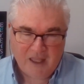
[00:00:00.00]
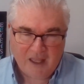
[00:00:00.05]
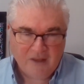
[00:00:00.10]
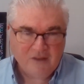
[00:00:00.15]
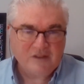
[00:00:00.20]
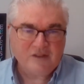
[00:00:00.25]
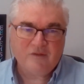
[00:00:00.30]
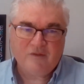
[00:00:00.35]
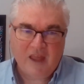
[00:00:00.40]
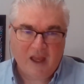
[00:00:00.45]

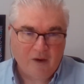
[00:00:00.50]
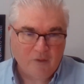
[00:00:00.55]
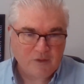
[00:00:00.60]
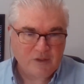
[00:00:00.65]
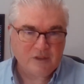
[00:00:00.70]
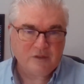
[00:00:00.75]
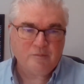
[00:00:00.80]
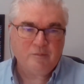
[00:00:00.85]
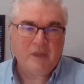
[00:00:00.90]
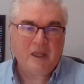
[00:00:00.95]
tens of
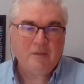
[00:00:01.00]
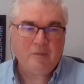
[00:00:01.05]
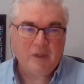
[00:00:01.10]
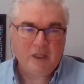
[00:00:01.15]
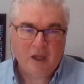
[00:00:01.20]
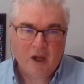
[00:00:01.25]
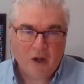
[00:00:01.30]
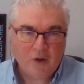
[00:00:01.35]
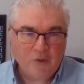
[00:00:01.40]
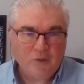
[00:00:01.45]
thousands,
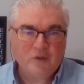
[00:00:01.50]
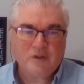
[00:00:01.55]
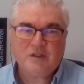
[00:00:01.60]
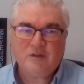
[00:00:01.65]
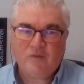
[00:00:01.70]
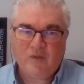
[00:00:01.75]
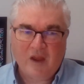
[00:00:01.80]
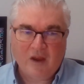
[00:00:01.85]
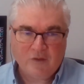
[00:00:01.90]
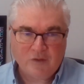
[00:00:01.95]
maybe
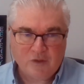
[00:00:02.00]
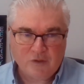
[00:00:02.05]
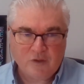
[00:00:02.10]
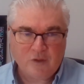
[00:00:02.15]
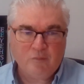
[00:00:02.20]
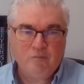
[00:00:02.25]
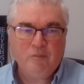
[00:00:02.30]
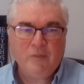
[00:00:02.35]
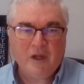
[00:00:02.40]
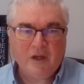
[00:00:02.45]
hundreds of
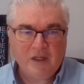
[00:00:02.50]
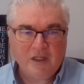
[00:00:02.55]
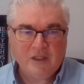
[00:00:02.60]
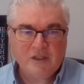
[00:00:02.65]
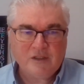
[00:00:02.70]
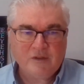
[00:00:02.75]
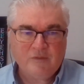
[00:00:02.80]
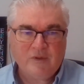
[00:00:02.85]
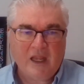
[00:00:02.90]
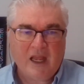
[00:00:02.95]
thousands or
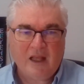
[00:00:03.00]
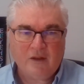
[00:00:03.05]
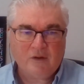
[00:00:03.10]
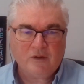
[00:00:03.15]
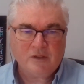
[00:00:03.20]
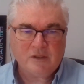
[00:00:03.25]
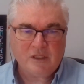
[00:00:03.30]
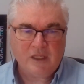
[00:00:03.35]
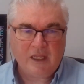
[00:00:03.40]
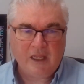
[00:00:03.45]
millions of
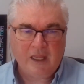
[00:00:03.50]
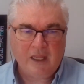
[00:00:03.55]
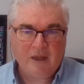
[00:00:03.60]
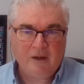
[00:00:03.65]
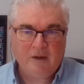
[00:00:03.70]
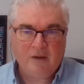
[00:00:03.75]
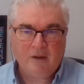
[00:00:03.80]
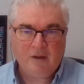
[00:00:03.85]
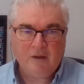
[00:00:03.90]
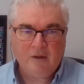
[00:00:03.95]
dollars
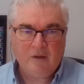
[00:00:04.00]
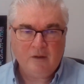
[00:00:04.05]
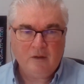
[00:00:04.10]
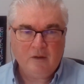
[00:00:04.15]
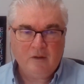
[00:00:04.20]
in